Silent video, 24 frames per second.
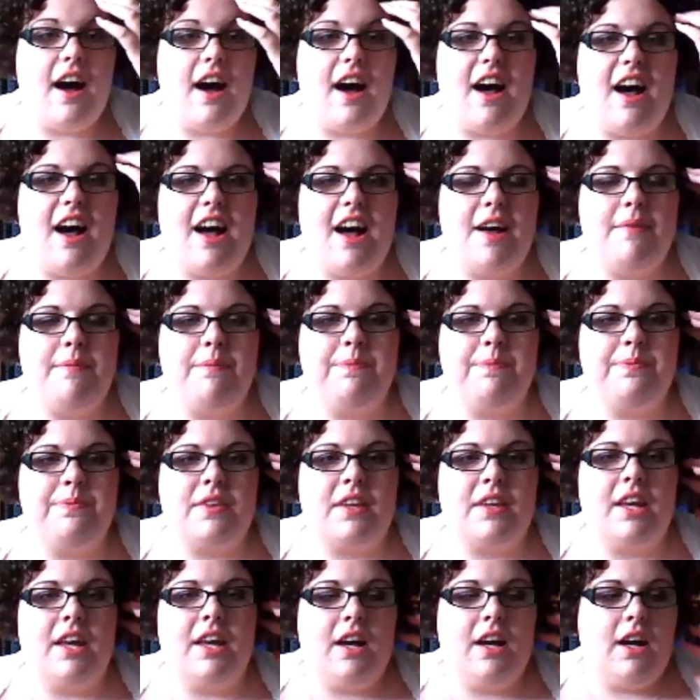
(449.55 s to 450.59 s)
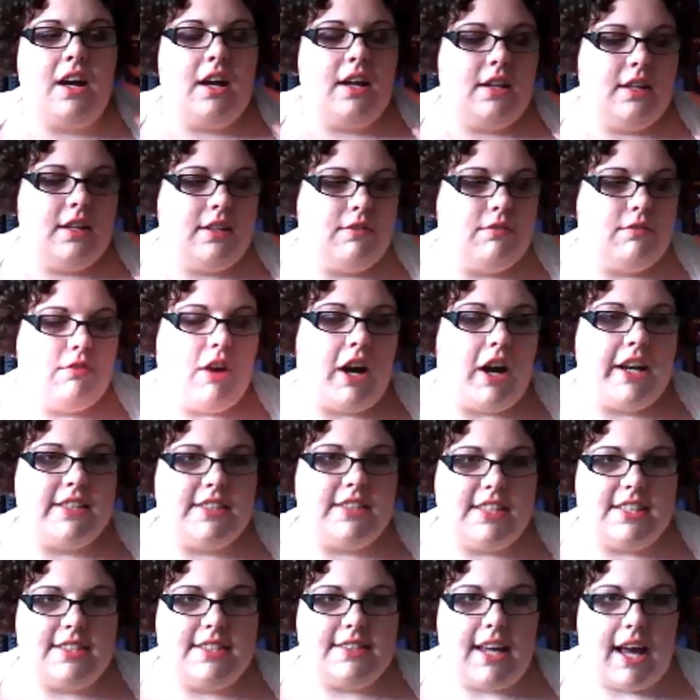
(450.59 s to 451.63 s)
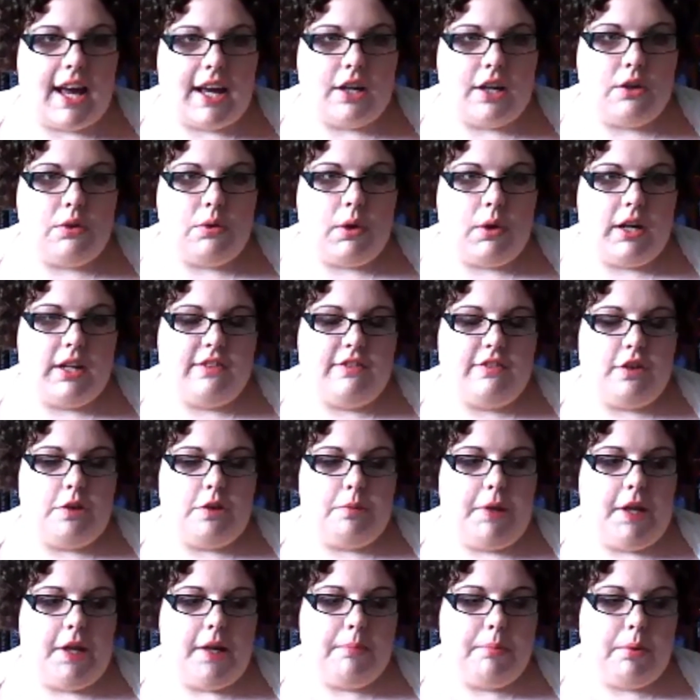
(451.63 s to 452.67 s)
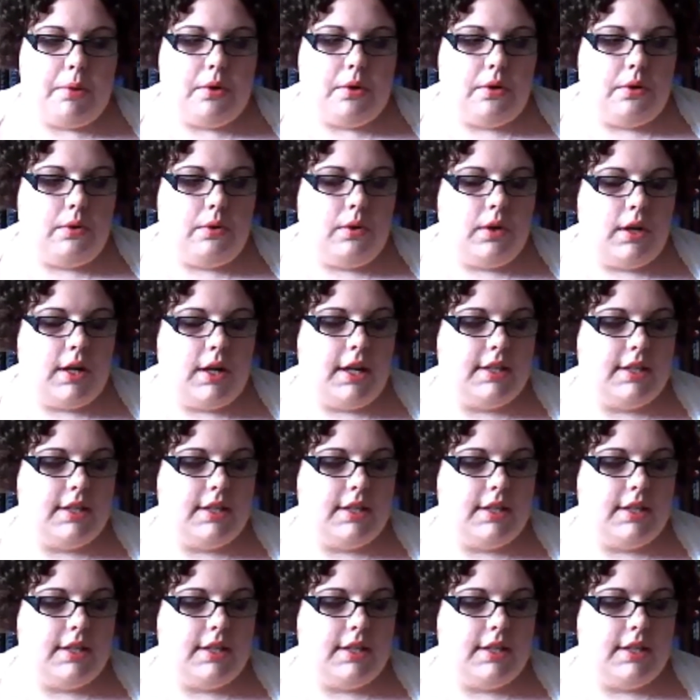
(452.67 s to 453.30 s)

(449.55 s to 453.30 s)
Ryan did tag quite a few people,